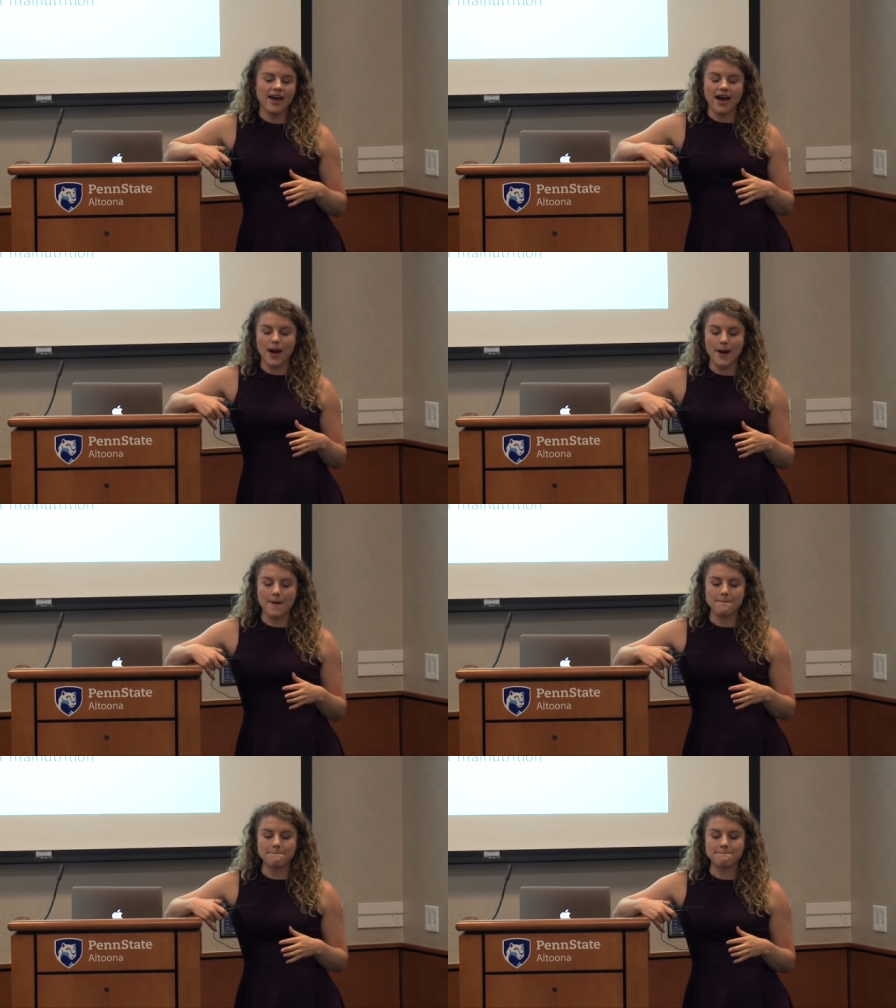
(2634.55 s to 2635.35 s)

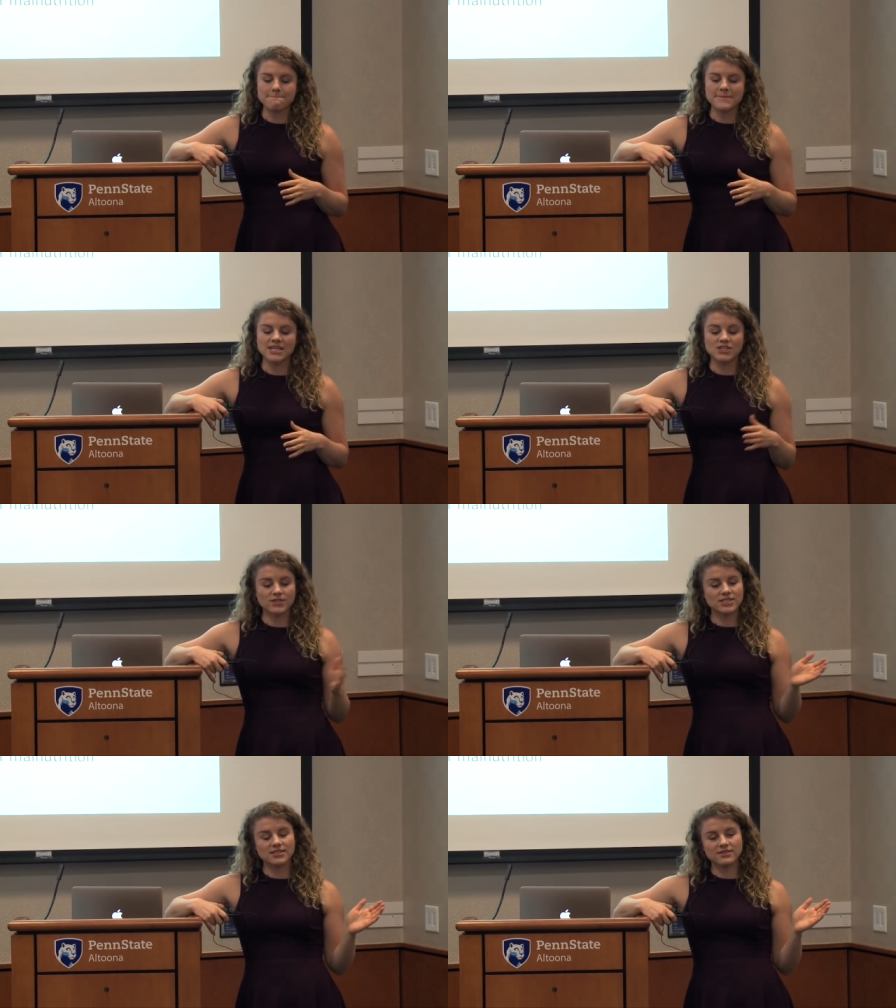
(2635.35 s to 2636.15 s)
So he
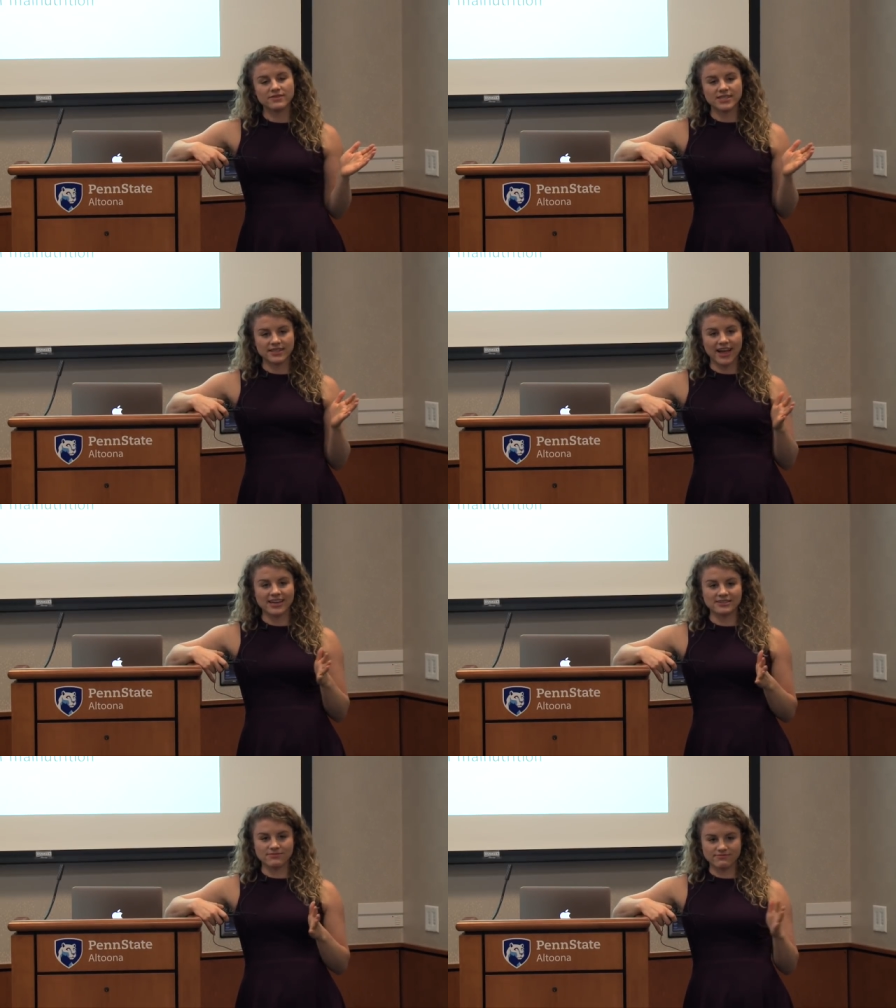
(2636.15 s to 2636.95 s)
just did the vegan
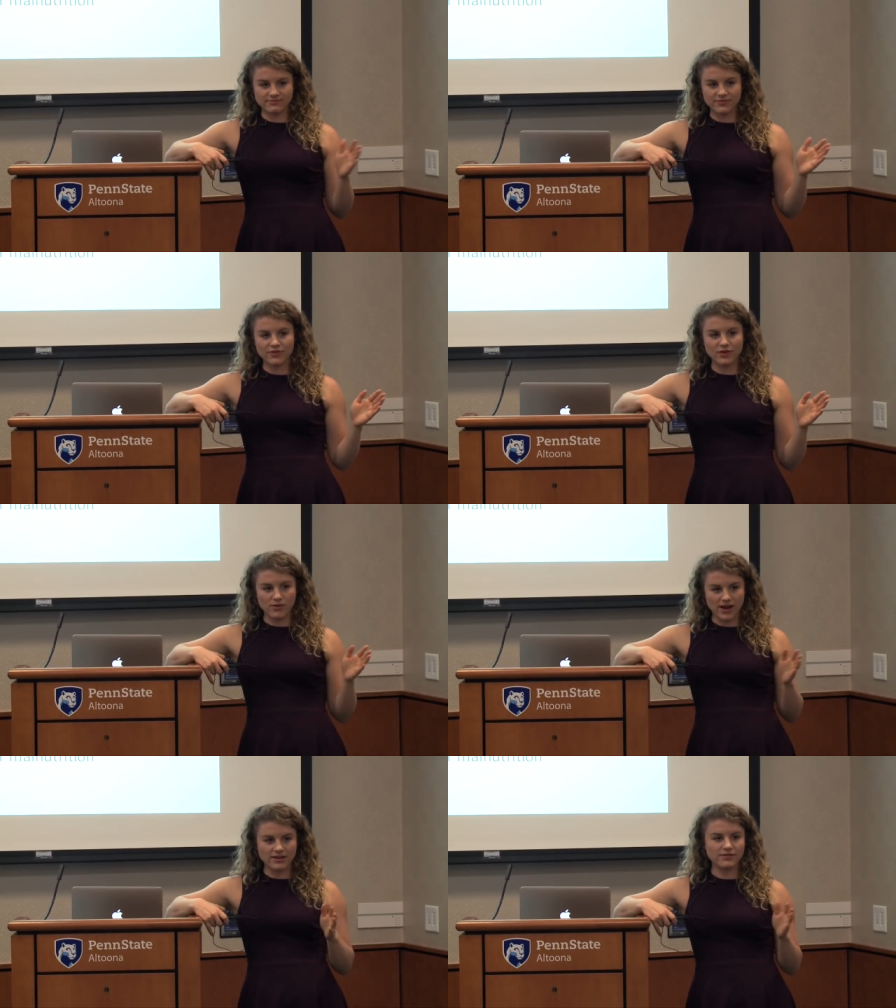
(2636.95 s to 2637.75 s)
diet for a
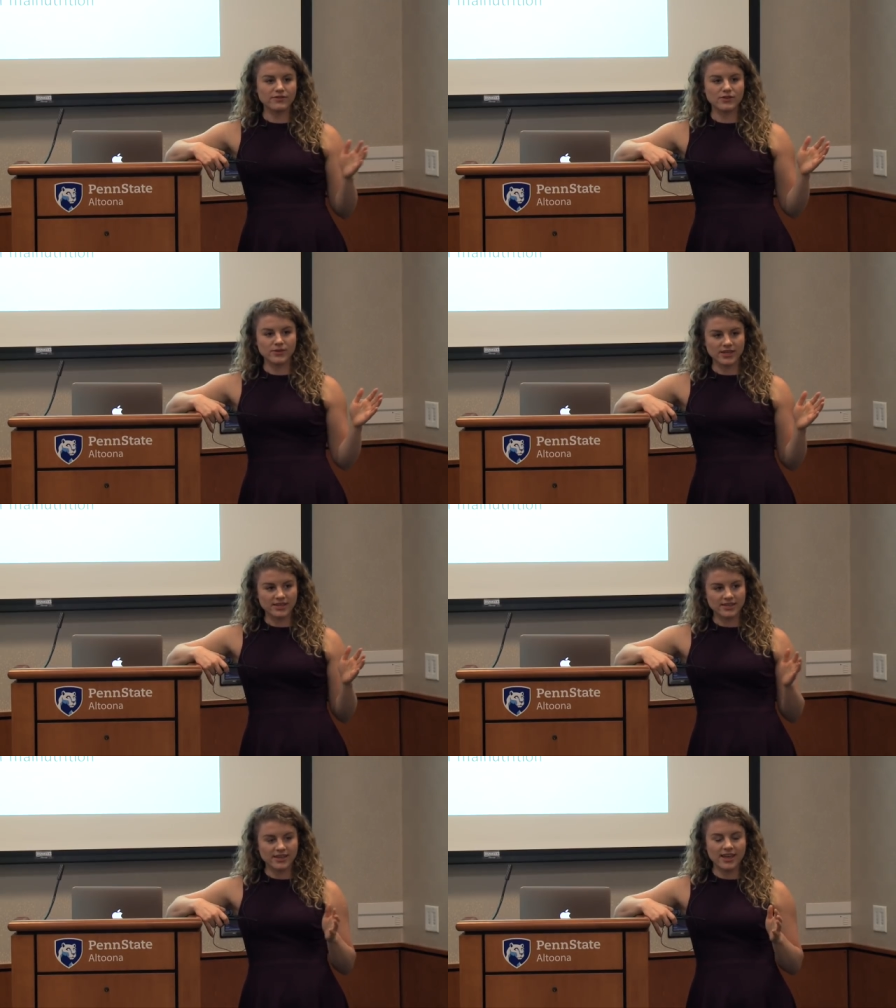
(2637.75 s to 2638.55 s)
while, for a week.